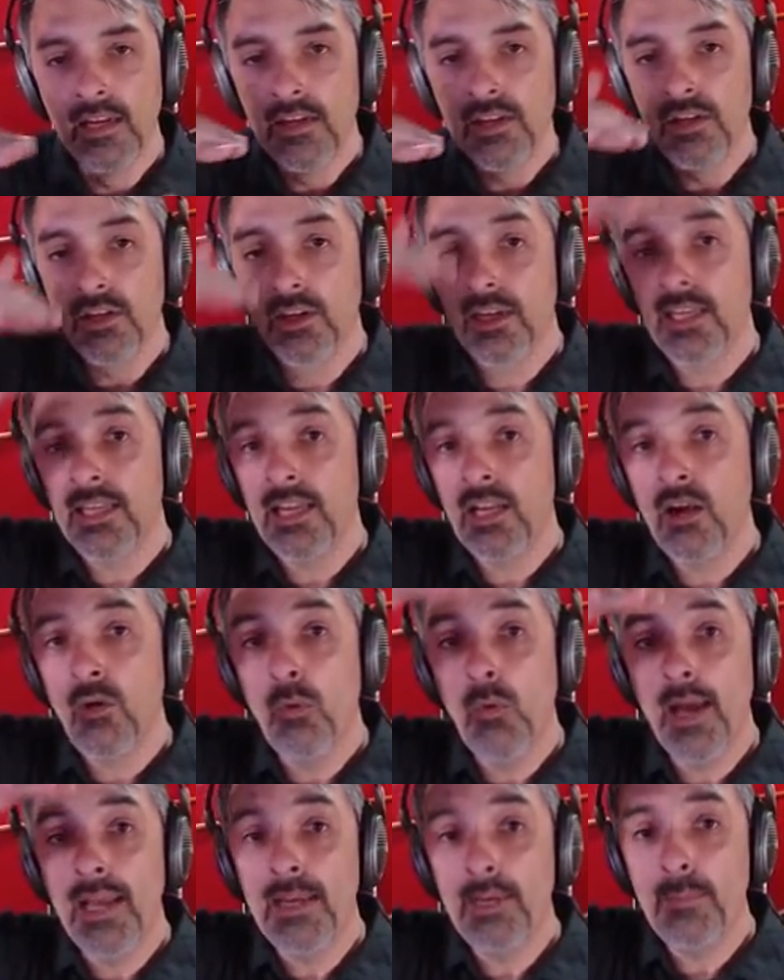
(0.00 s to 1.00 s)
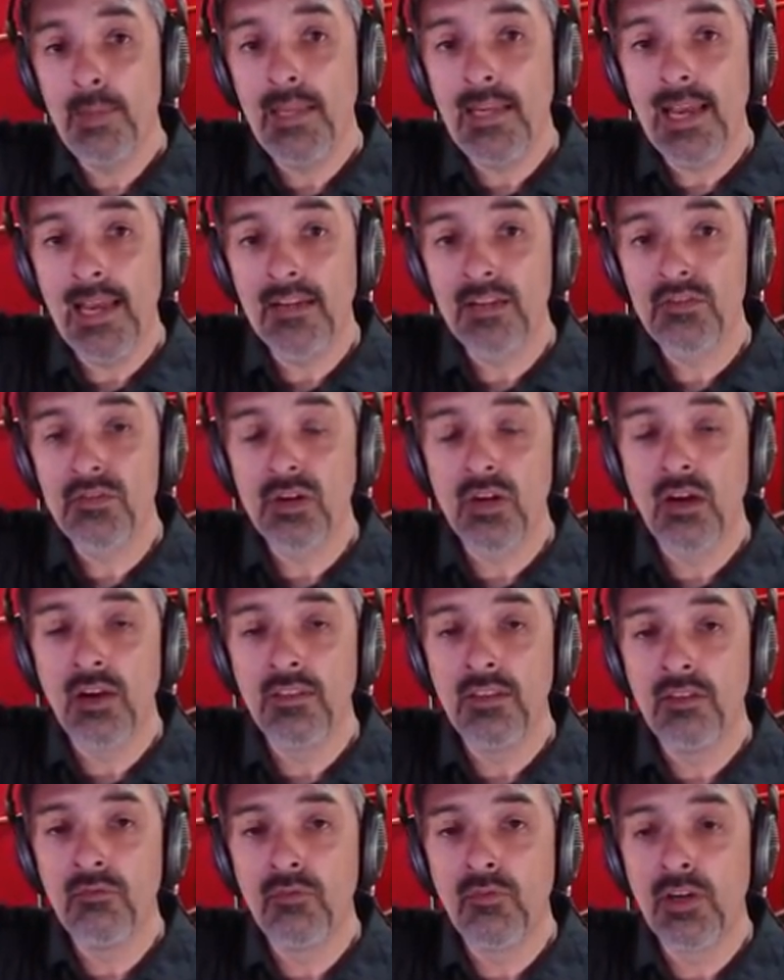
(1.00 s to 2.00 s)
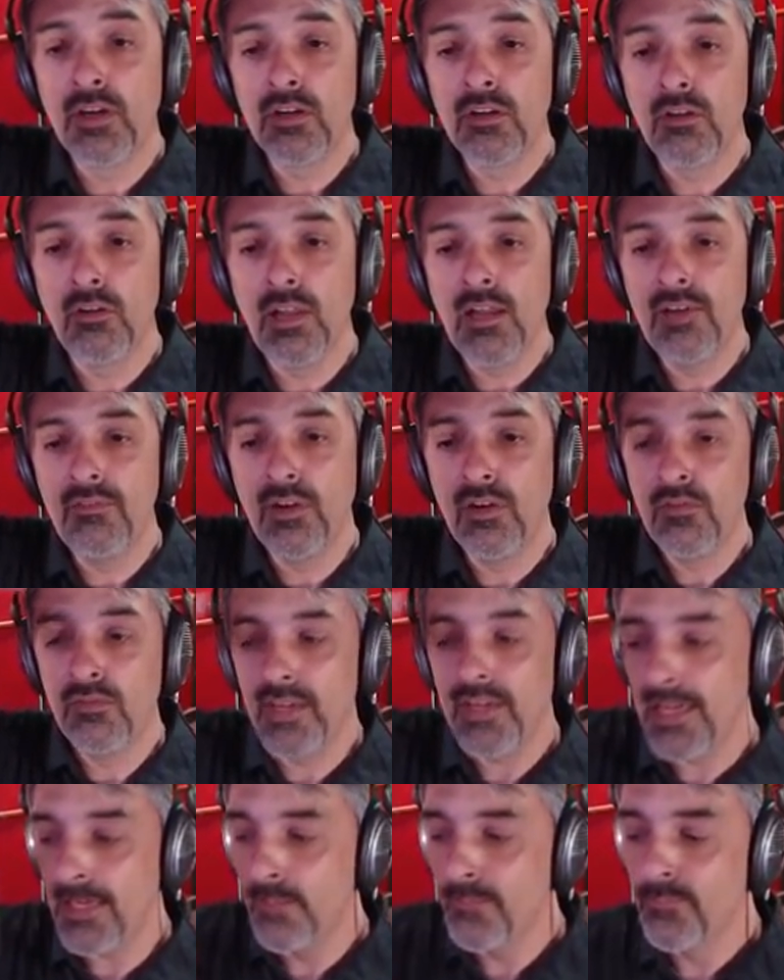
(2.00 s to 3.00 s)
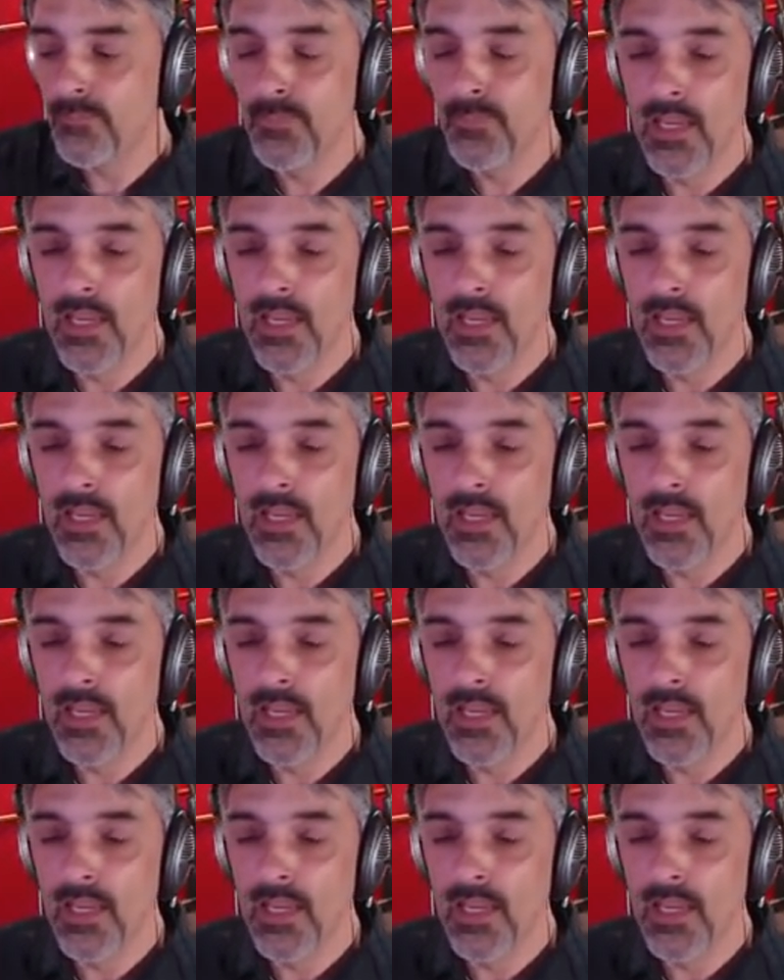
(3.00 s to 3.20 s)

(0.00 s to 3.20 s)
You're getting quite a bit extra on the vertical F O V.